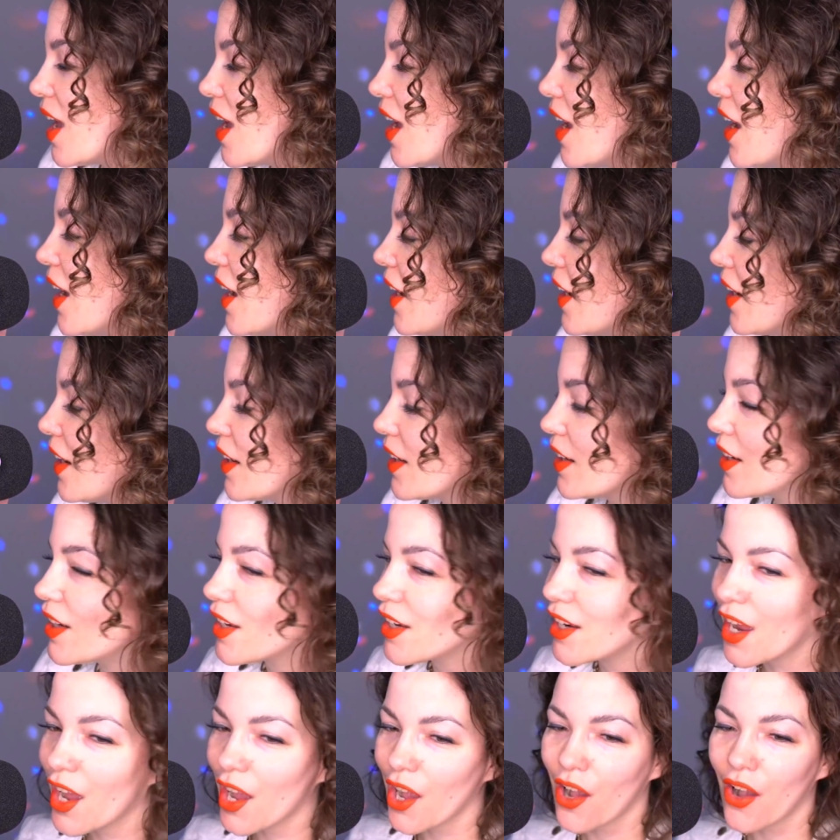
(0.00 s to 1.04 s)

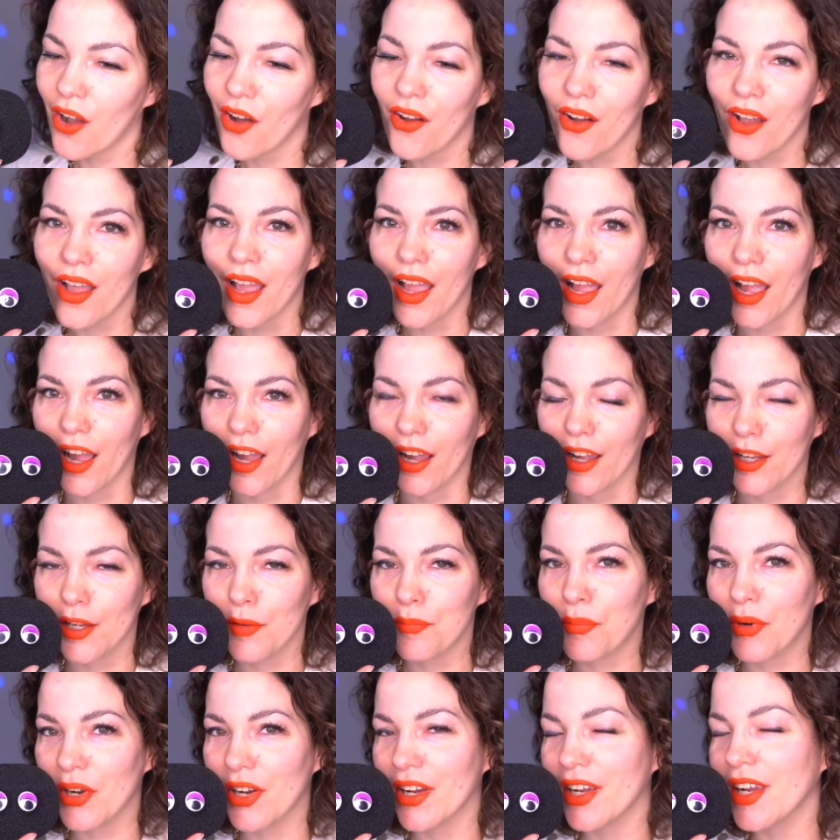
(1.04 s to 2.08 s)
Hey y'all, how you
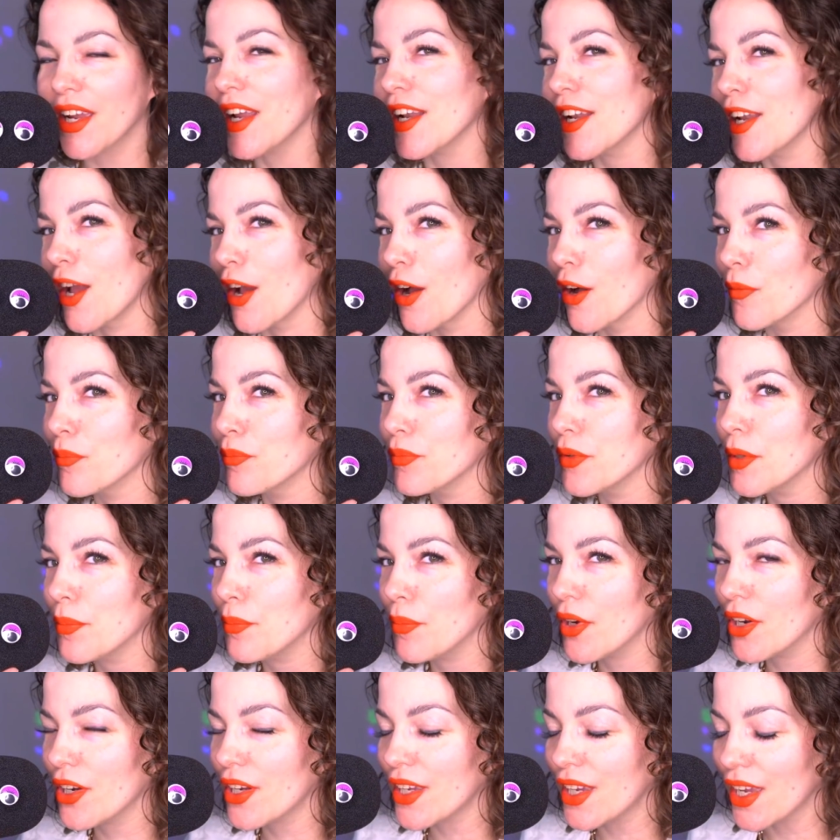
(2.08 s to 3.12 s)
perking? I hope you
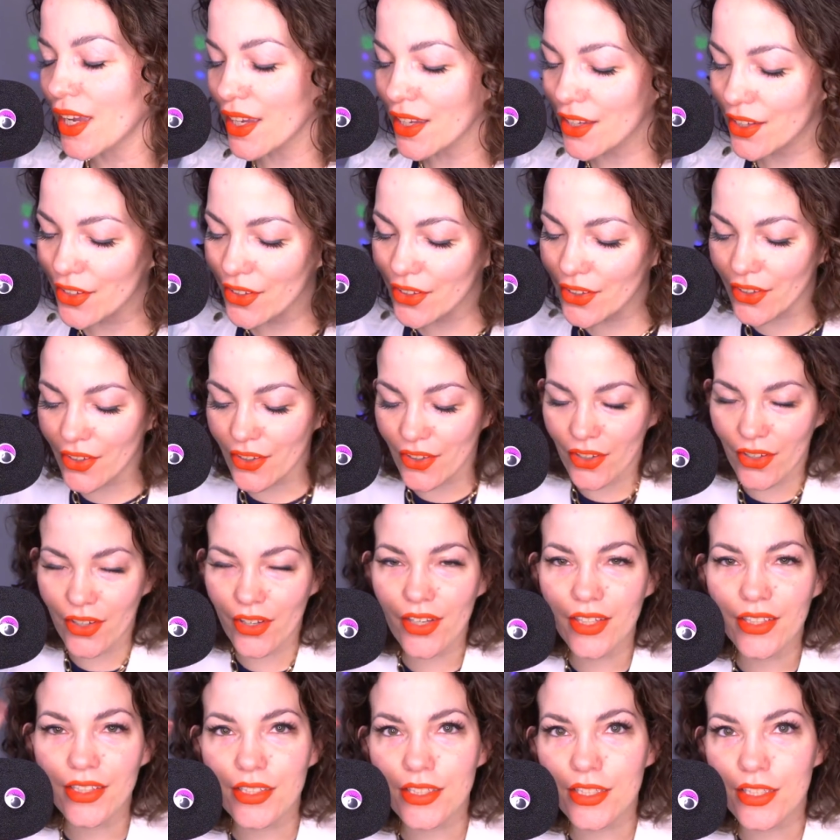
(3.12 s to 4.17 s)
perking
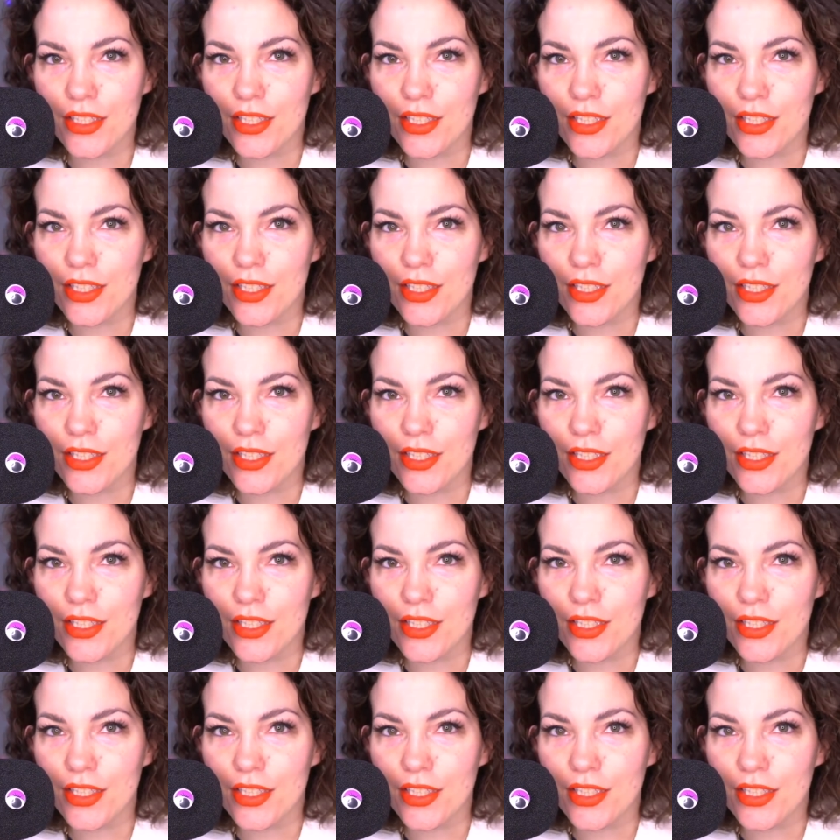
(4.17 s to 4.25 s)
good.